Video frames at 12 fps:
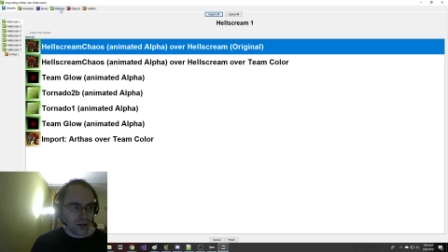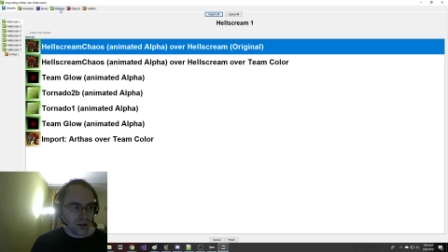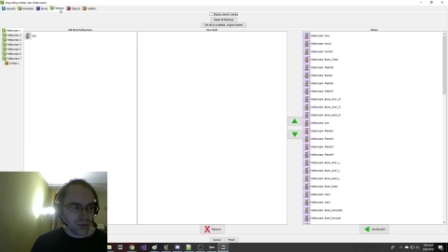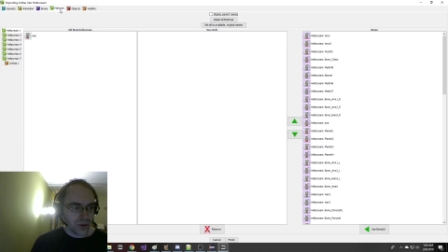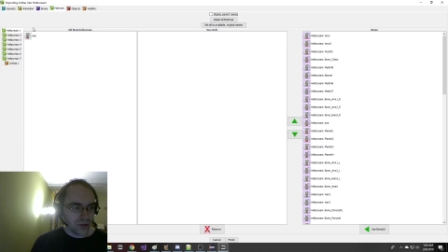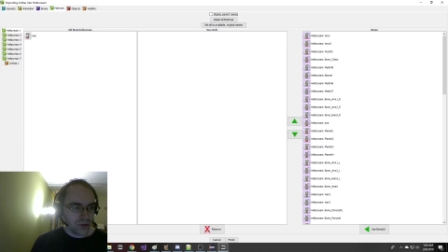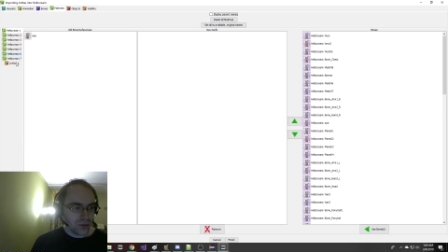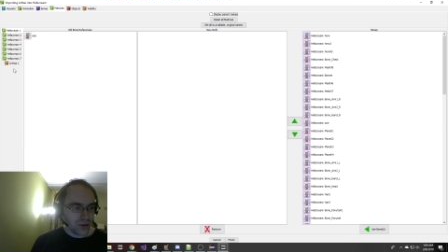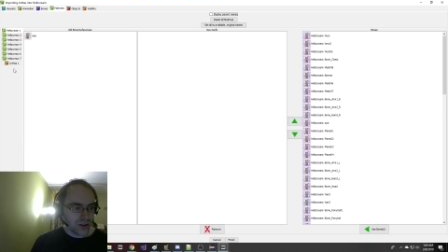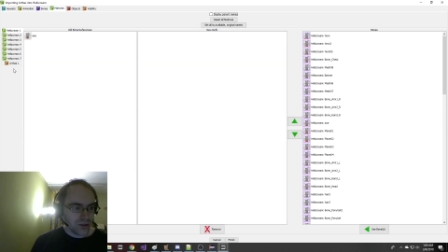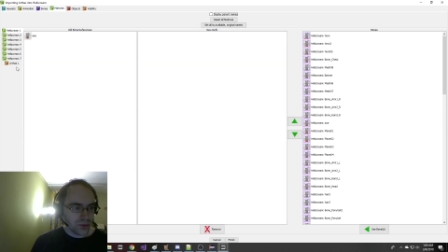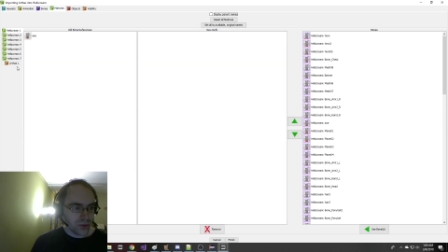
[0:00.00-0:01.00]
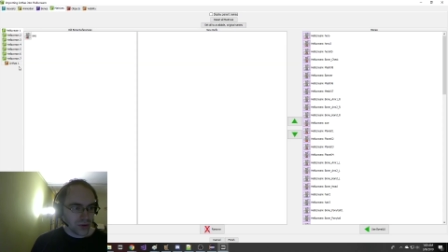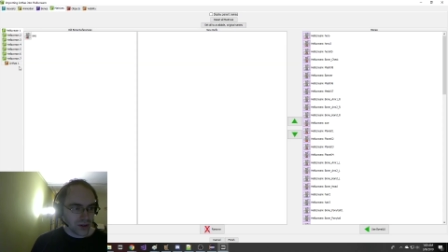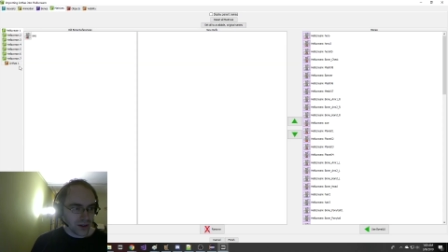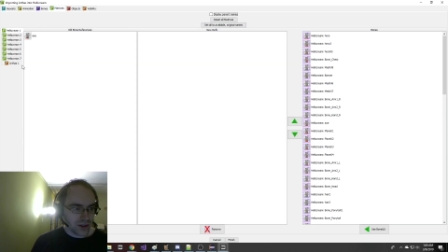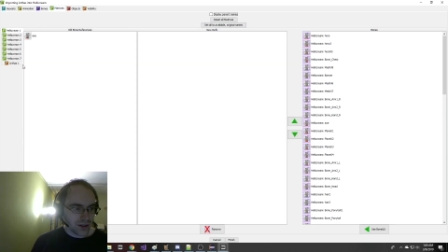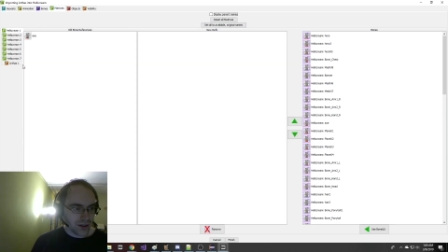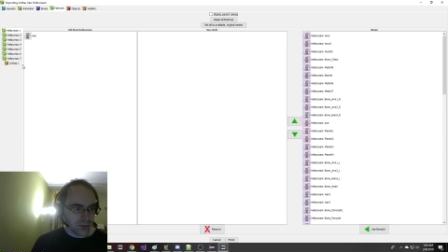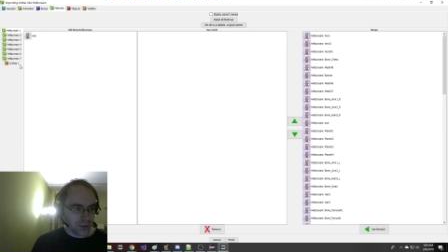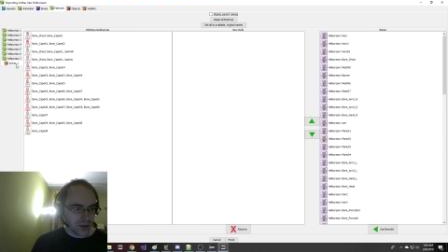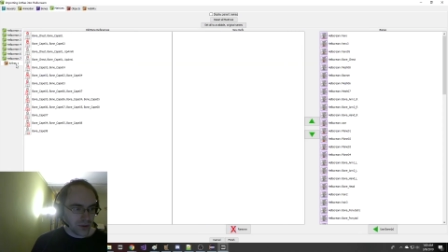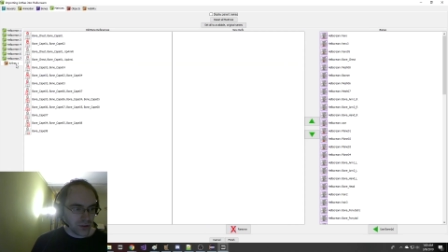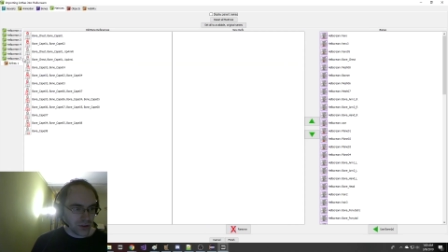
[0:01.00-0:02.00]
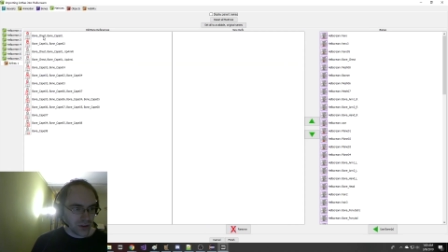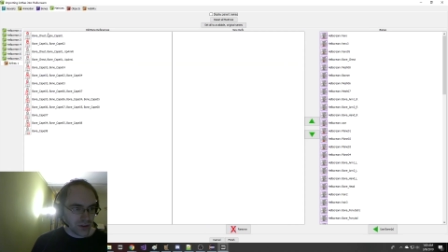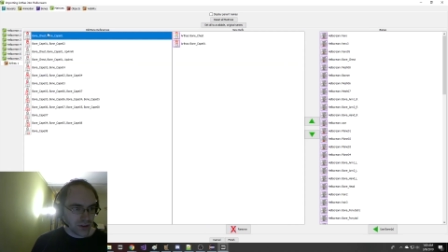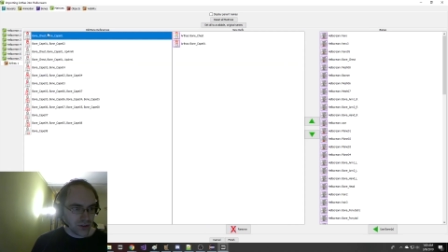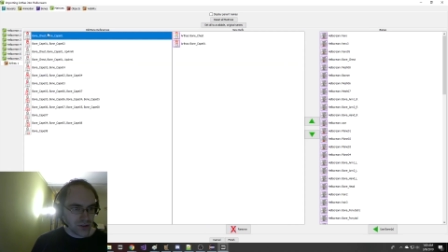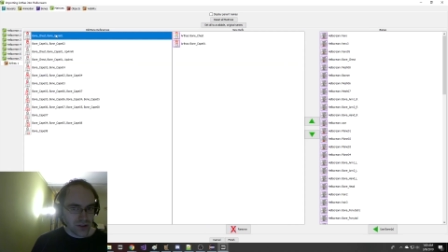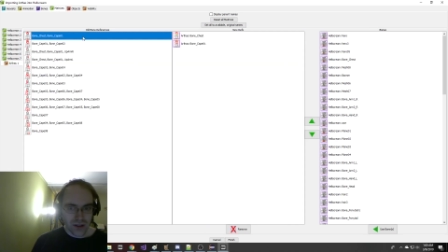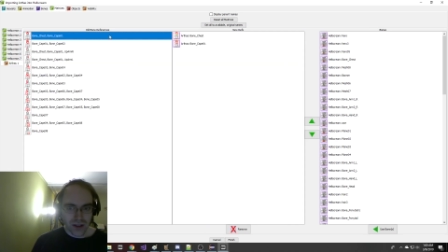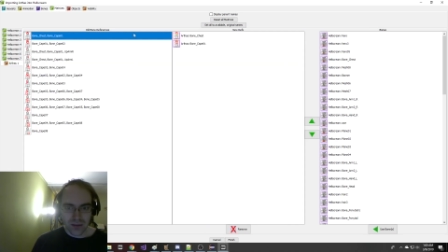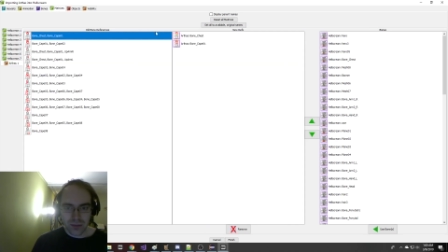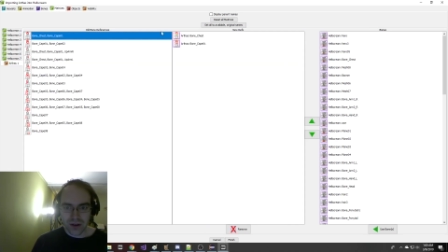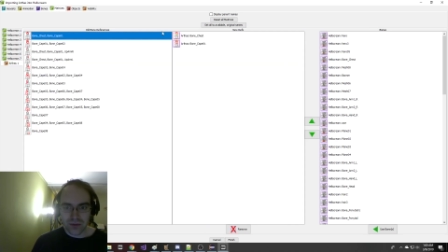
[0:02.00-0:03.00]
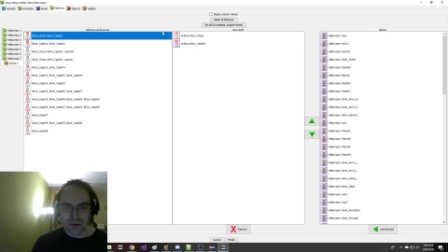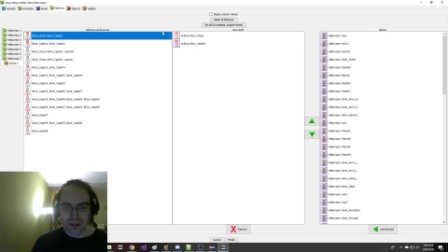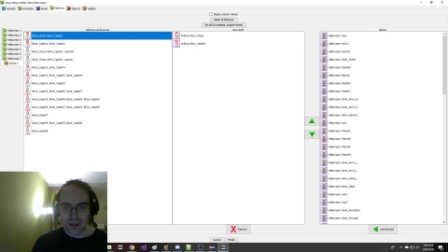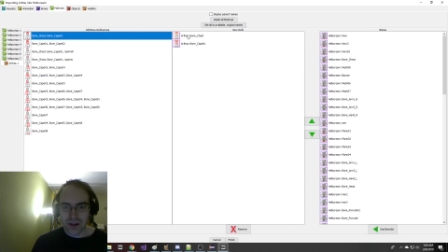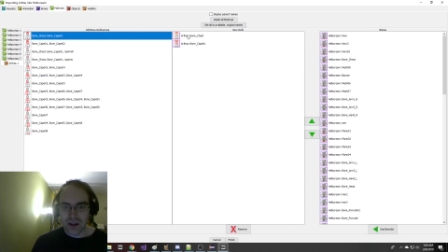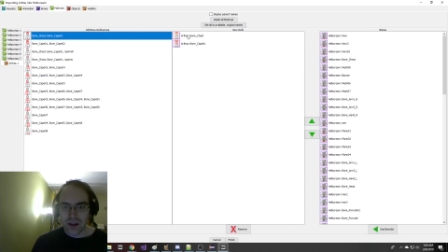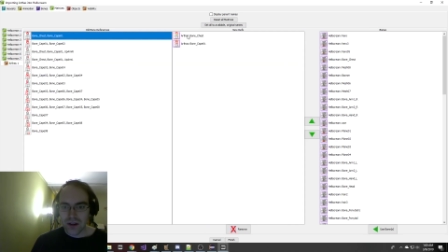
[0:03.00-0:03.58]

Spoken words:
we do want to import that cape object. Here's the cape object.